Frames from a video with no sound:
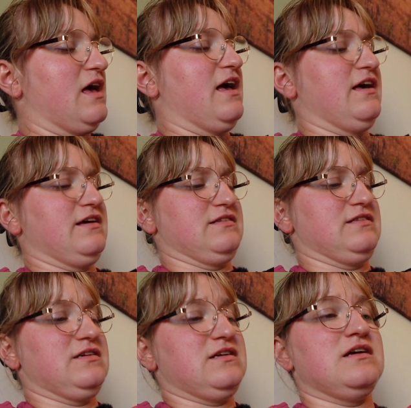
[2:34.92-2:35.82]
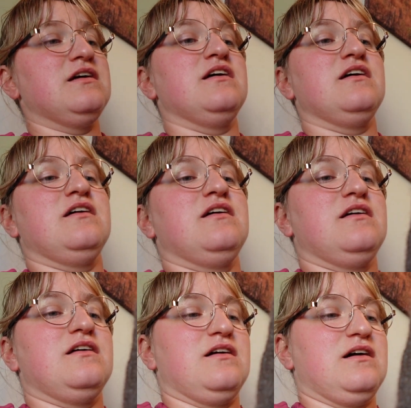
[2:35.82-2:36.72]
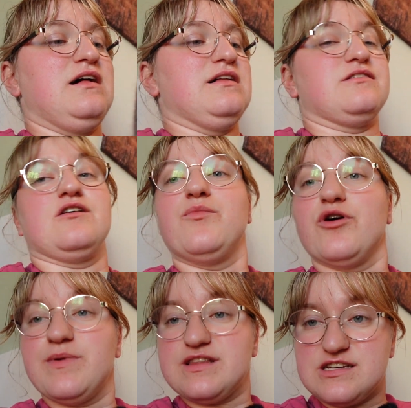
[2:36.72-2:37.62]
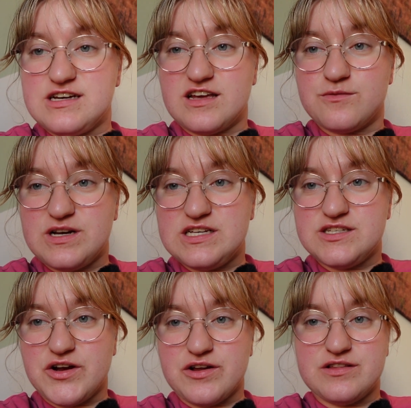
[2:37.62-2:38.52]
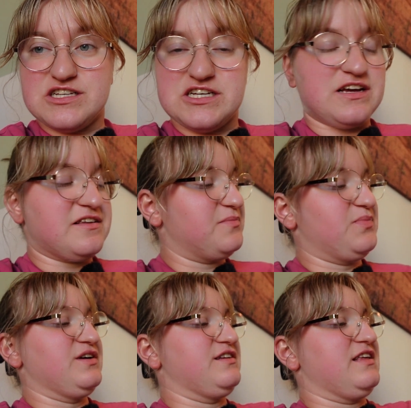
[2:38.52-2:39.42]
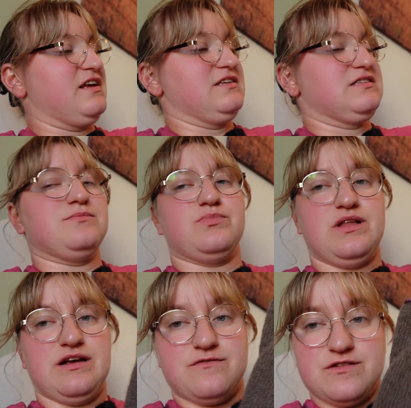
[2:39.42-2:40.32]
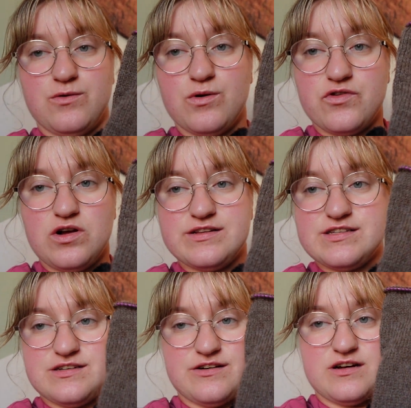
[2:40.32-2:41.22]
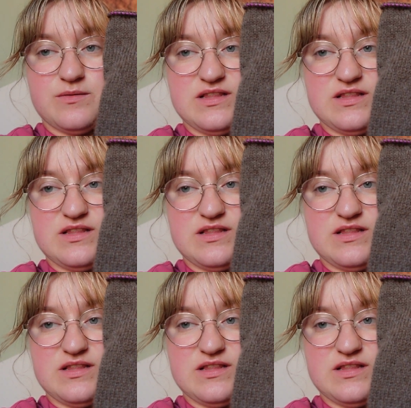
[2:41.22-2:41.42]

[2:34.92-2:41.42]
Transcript: And I'll talk more about the jacket when I start on the jacket, but that is the plan for the overalls. They're gonna be